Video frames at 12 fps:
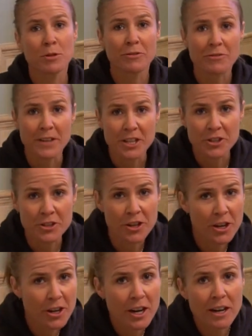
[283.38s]

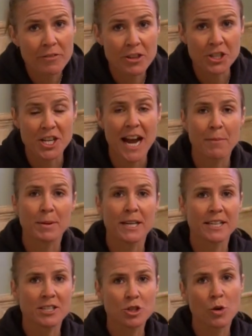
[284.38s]
feature of the
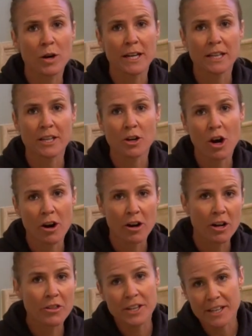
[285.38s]
Japanese toilet are
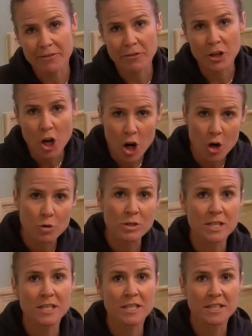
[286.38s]
all the different
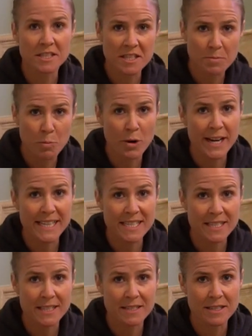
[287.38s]
hoses and spray
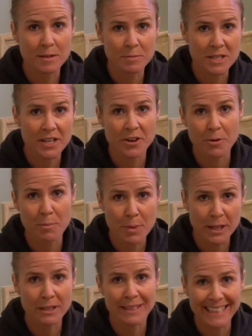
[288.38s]
systems that are
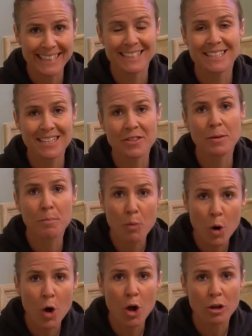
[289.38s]
built into the
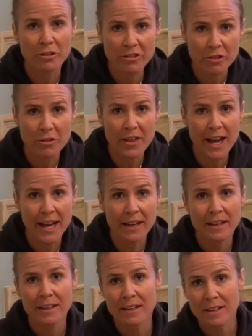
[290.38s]
bowl so
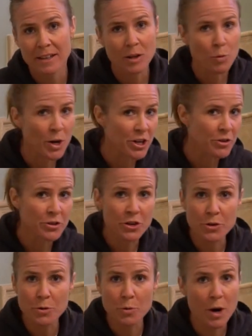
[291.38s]
that when you
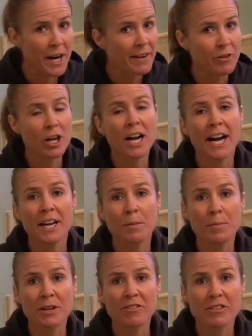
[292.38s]
do whatever kind
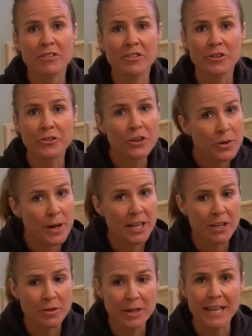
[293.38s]
of business you're doing,
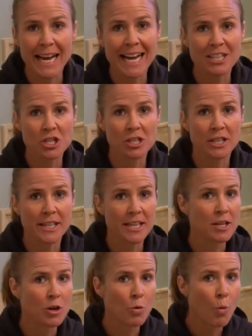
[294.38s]
you can actually
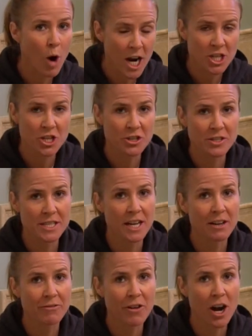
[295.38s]
wash
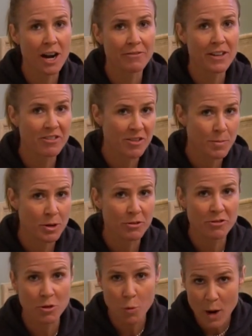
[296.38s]
yourself off as
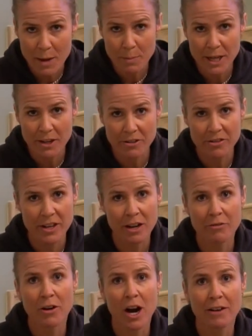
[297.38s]
opposed to wiping
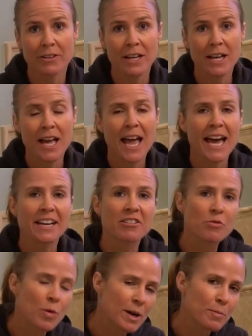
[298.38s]
yourself off. And
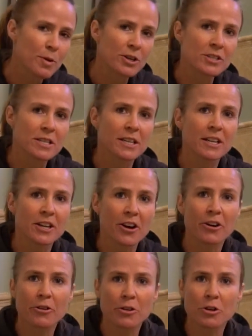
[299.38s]
as one person in
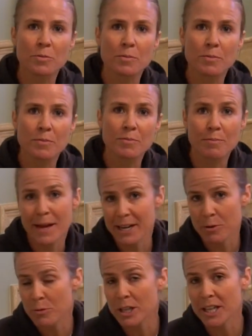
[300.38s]
our group
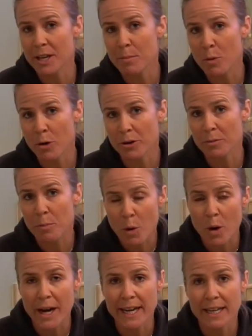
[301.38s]
made a really important
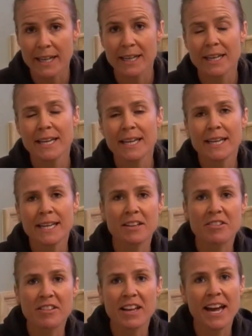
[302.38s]
point, he
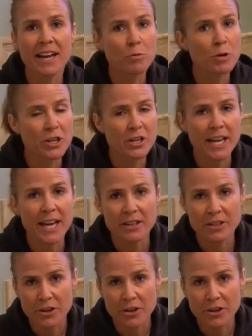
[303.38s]
said, when you get